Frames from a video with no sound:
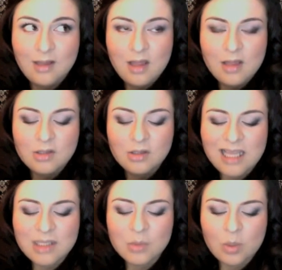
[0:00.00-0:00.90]
So
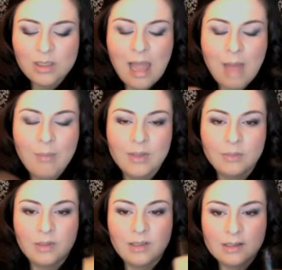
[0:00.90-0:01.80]
that's what happened
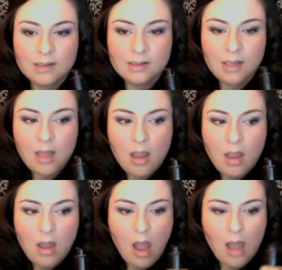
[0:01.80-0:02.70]
with this.
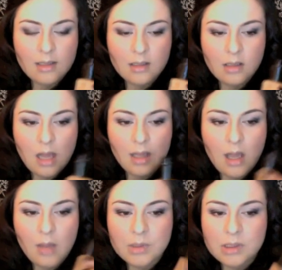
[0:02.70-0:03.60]

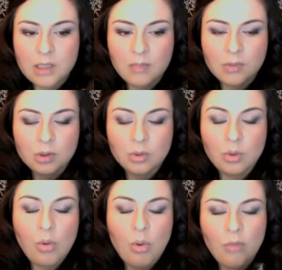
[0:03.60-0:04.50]
I wasn't able to
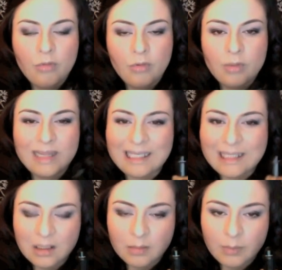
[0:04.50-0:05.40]
go over with a
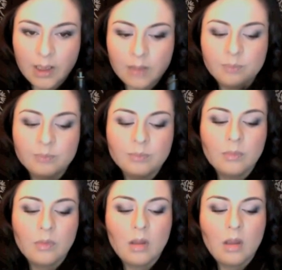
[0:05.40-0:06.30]
little bit
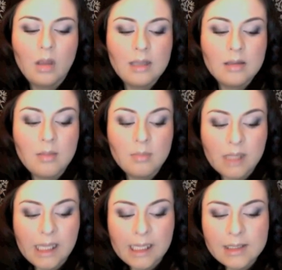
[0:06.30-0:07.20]
and then
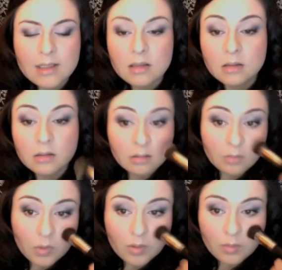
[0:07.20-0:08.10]
blend
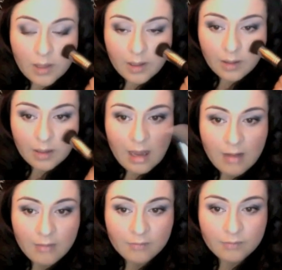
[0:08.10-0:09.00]
with my
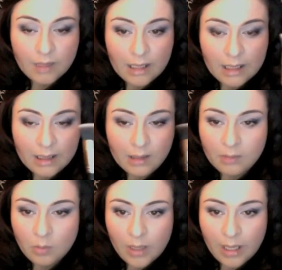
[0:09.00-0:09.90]
F80
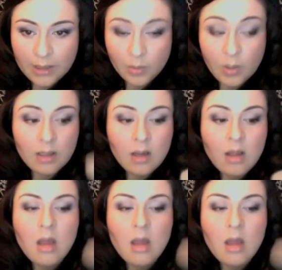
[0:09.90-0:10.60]
the way I do it.